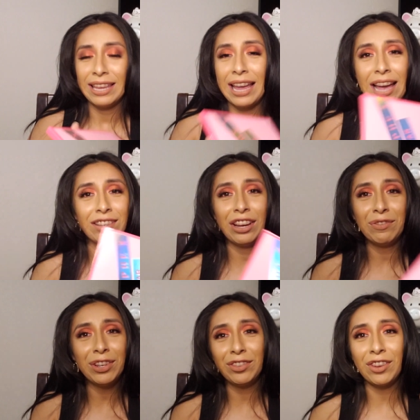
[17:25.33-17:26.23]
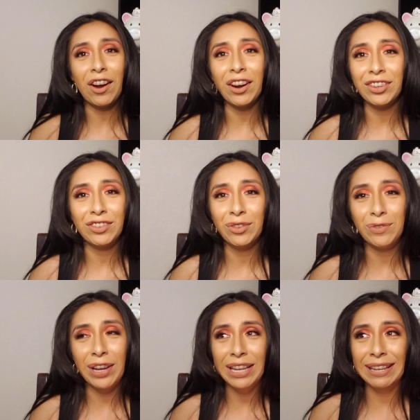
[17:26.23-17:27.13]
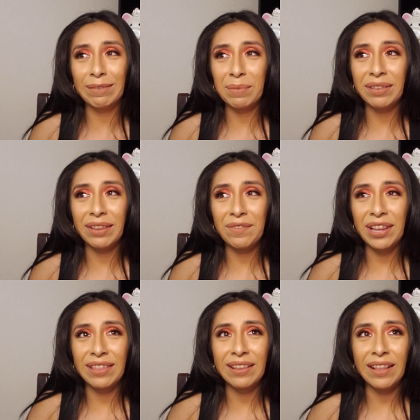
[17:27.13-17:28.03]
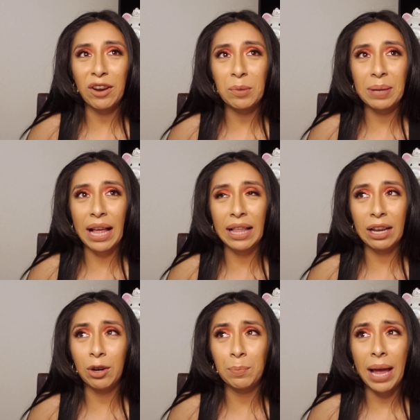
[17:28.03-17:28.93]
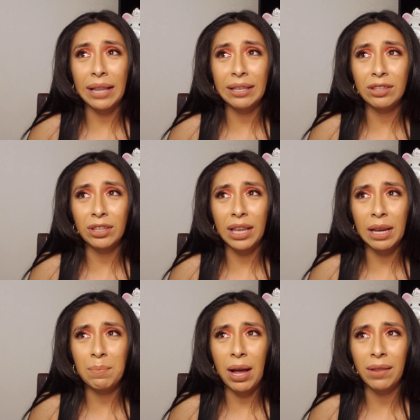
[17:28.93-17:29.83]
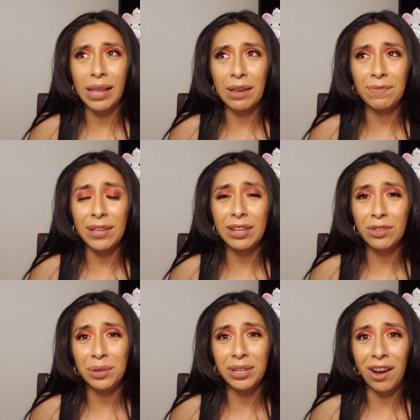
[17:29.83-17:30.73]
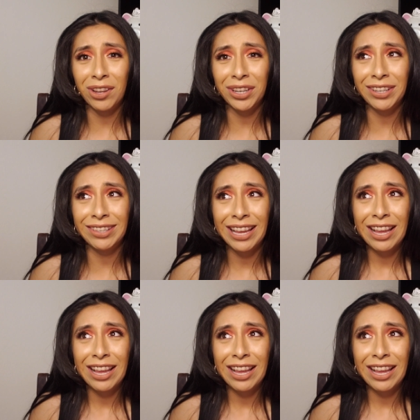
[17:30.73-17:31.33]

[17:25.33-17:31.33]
Yeah, Jeffree Star is too fucking expensive. I think like her palettes are like about like $53.